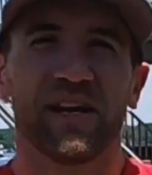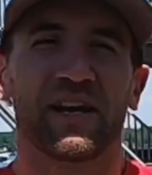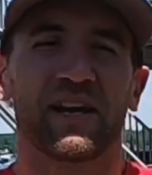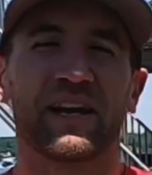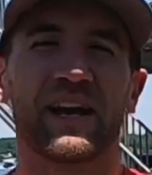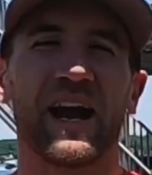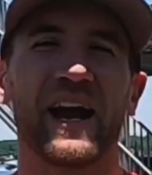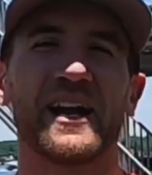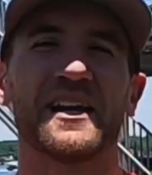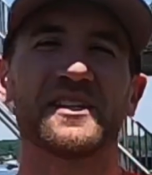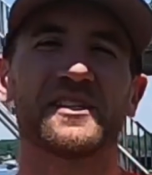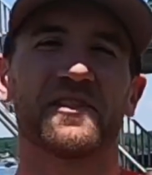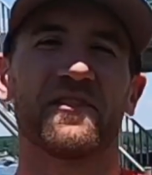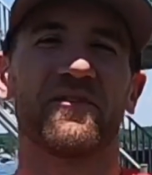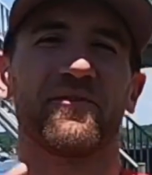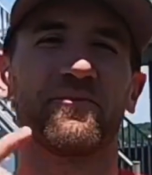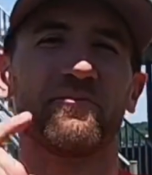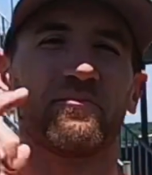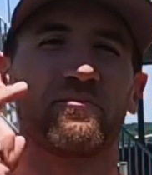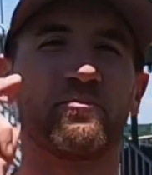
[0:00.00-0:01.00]
Guys,
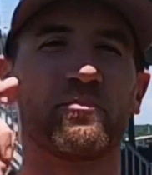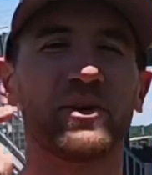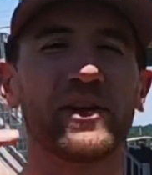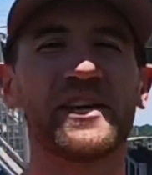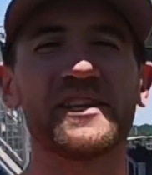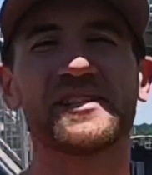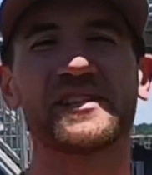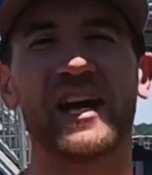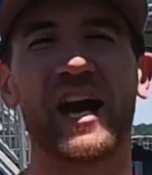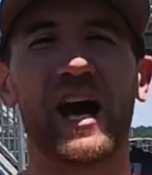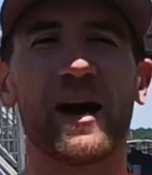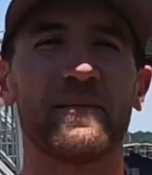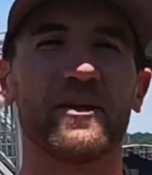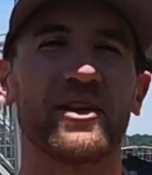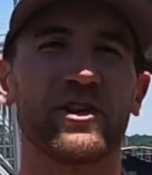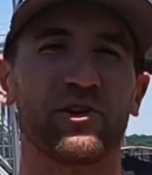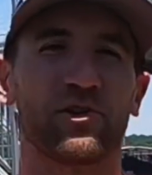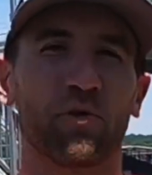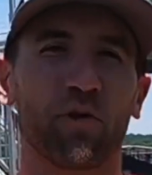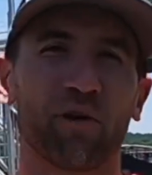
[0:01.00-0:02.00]
Please
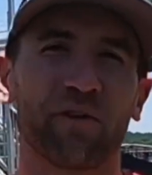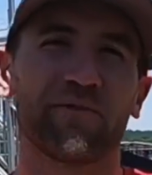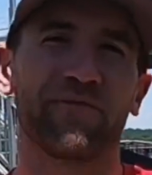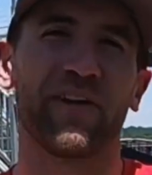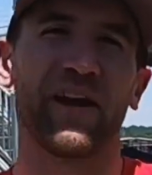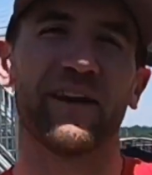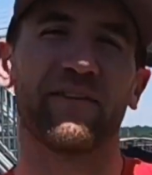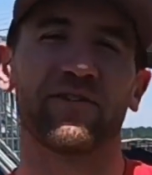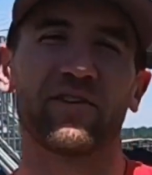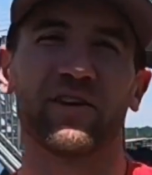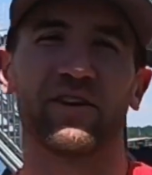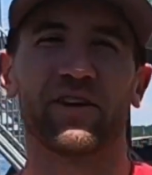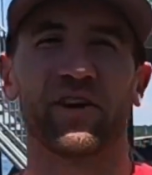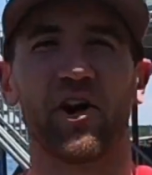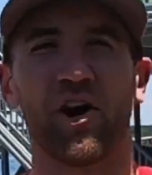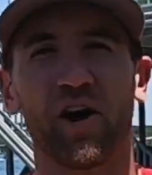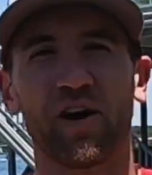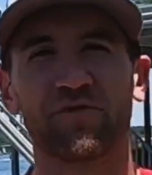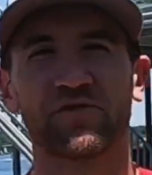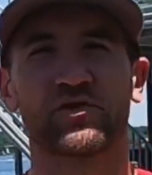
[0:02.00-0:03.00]
comment your favorite
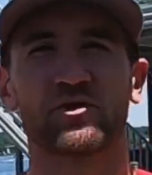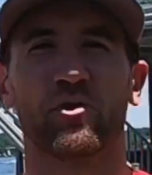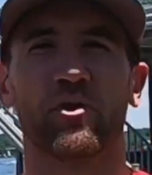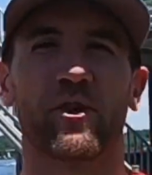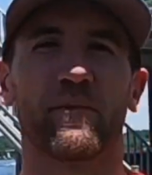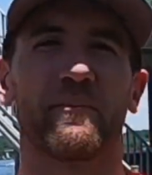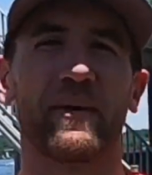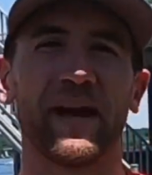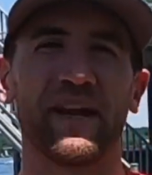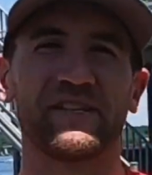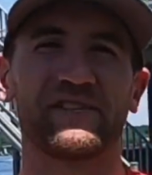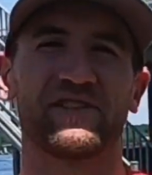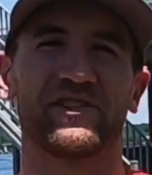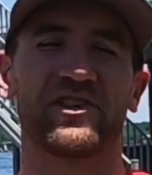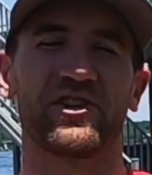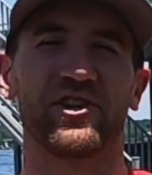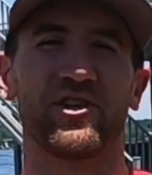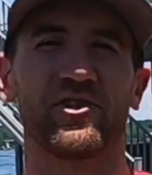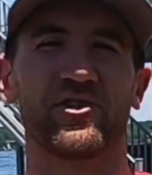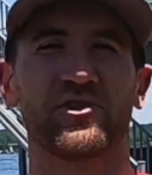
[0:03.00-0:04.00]
offshore baits to
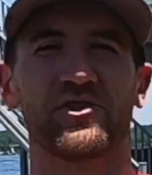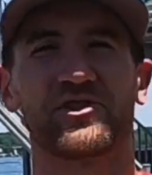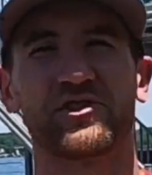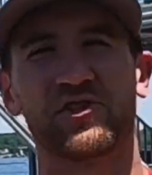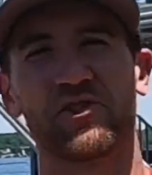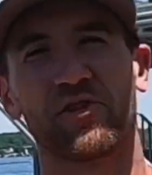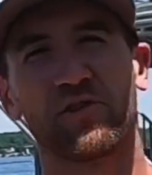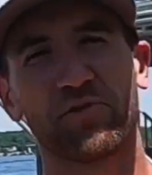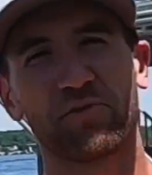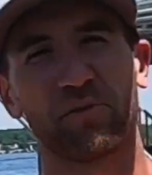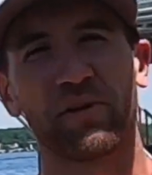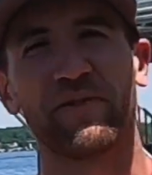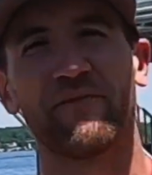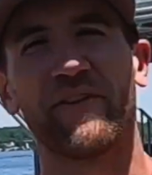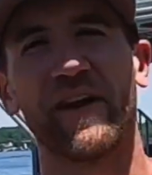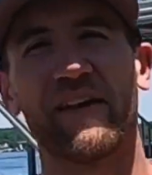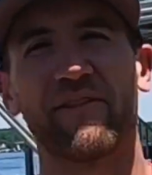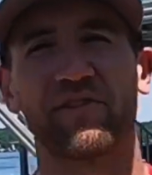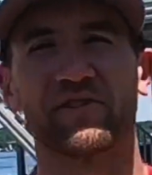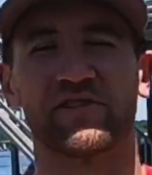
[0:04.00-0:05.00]
use, your 3
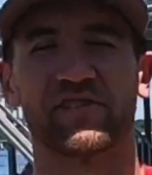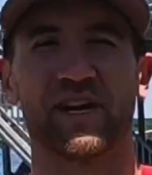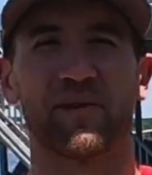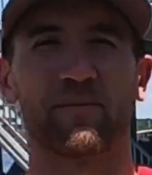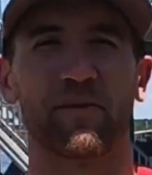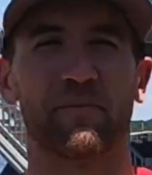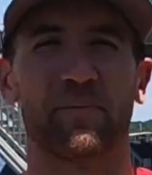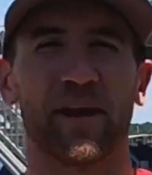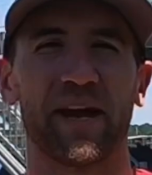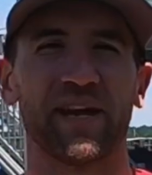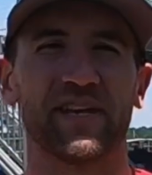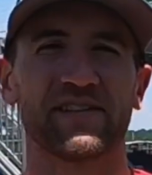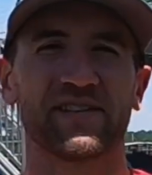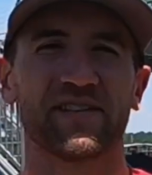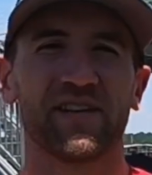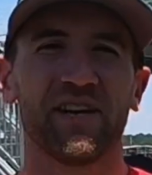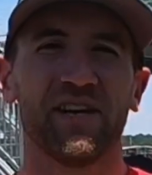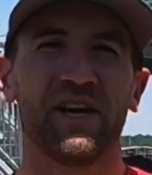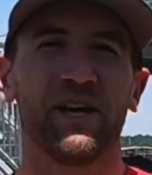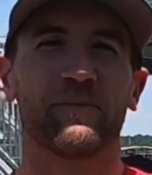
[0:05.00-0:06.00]
favorite summer baits.
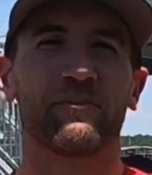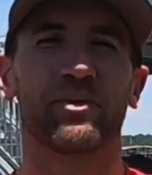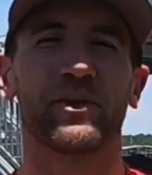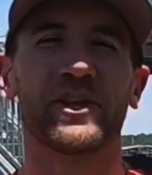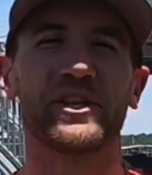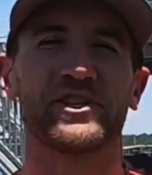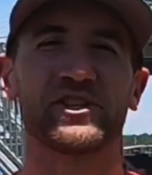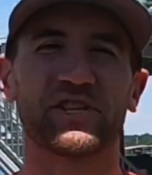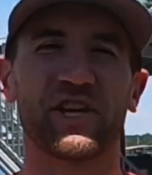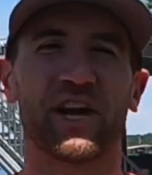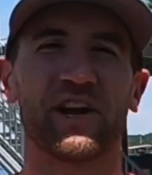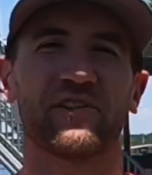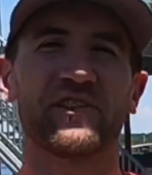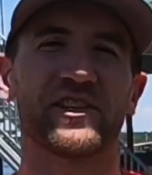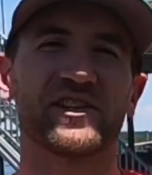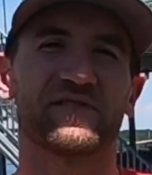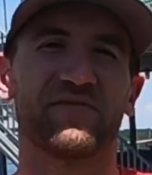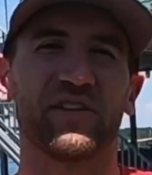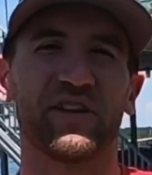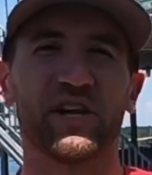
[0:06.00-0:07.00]
Please share
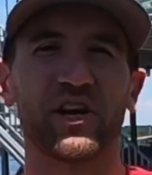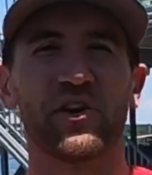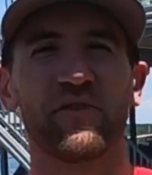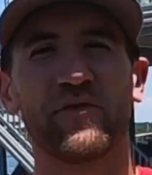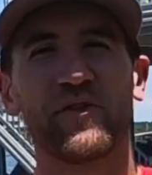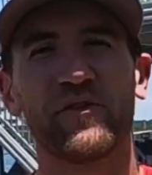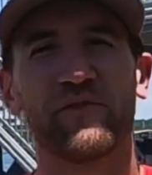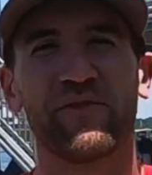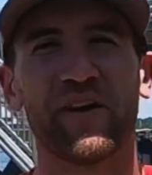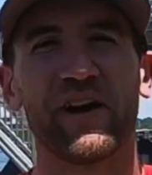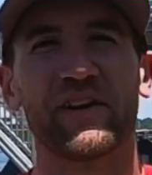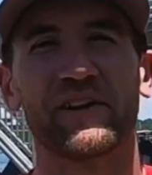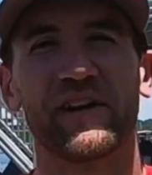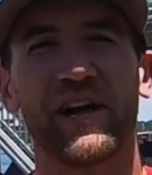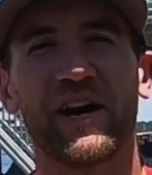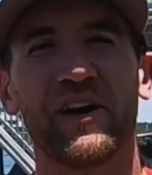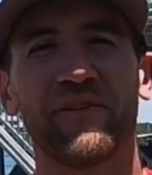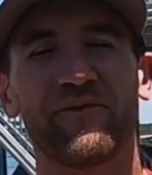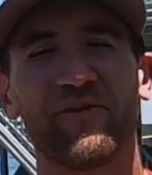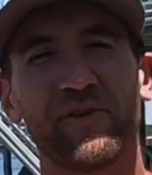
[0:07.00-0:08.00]
this video if you found it
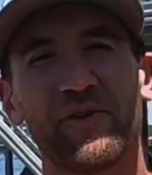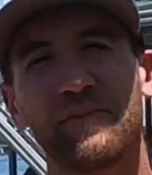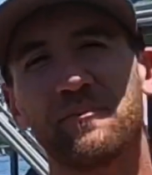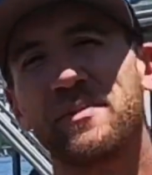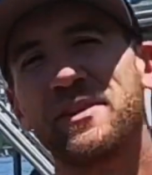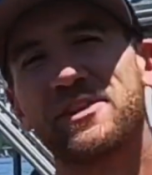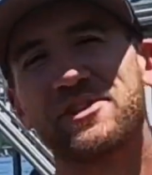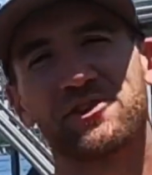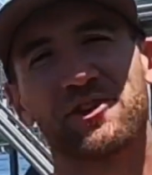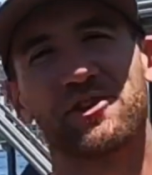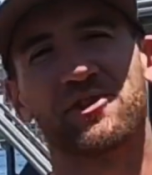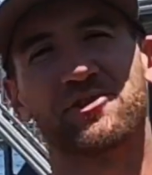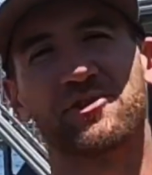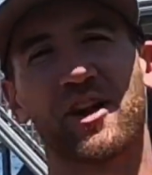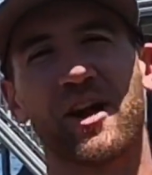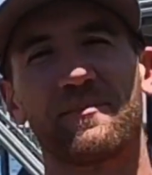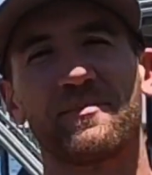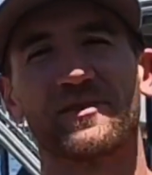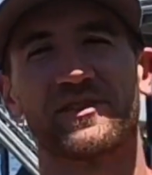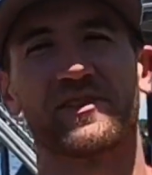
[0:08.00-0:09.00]
helpful, and be sure and
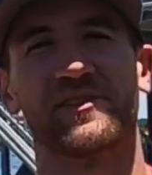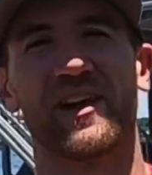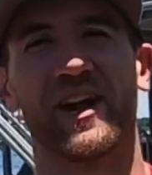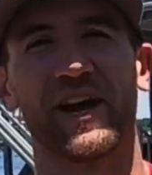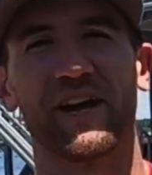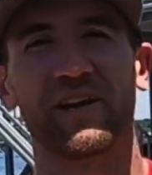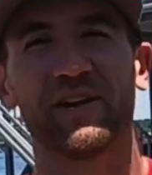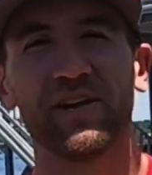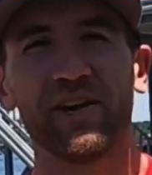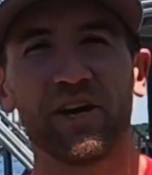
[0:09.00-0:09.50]
drop us a like.